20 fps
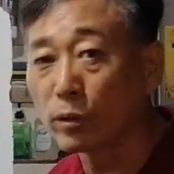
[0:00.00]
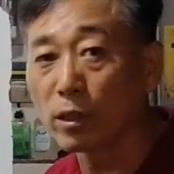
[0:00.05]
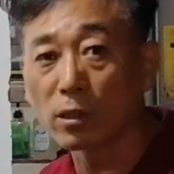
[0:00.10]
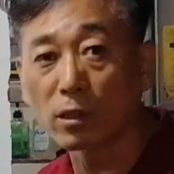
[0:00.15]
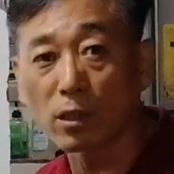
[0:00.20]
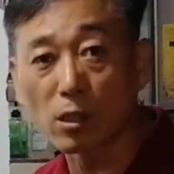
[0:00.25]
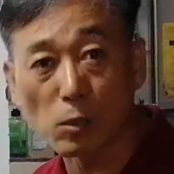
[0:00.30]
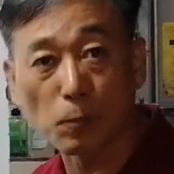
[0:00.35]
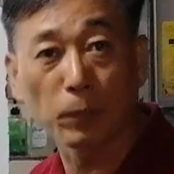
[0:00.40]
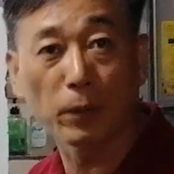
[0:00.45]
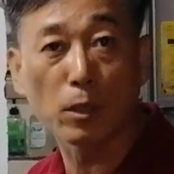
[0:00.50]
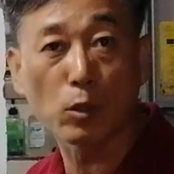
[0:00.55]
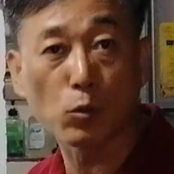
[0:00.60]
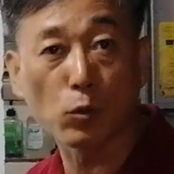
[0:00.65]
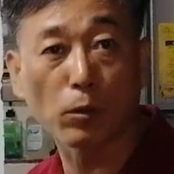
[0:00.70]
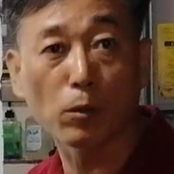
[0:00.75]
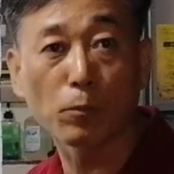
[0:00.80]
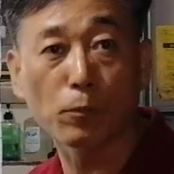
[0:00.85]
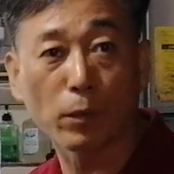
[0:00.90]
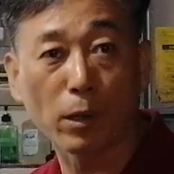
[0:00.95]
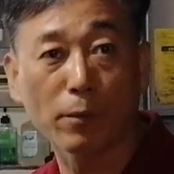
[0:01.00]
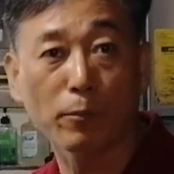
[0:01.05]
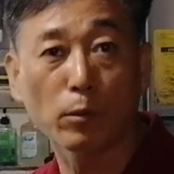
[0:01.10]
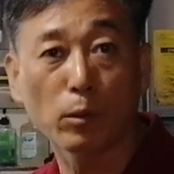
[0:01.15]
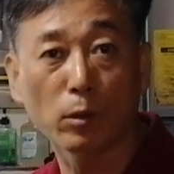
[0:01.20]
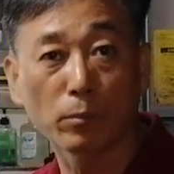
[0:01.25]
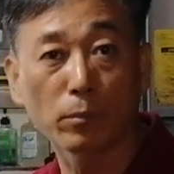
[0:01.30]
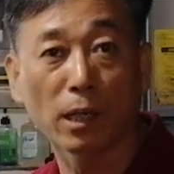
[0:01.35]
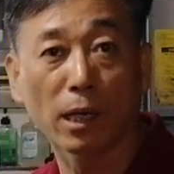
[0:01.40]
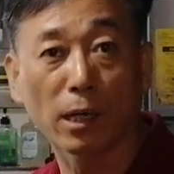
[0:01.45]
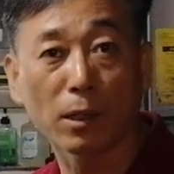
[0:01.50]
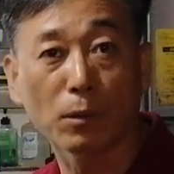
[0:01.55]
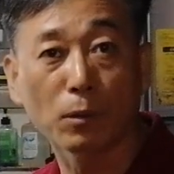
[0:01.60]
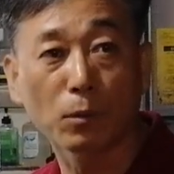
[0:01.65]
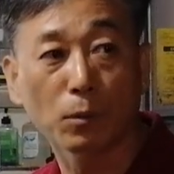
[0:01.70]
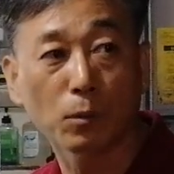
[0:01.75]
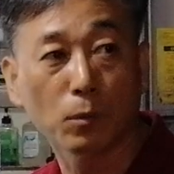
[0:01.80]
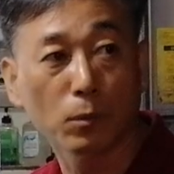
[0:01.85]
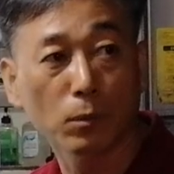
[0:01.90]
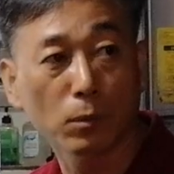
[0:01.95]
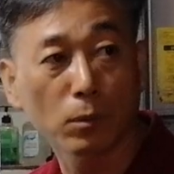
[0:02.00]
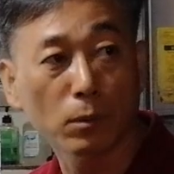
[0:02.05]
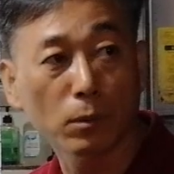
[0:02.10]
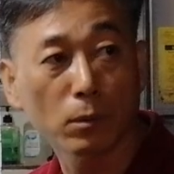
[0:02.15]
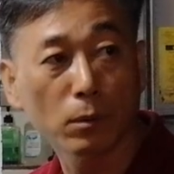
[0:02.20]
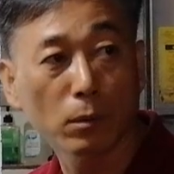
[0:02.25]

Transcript: of the spiritual problem now.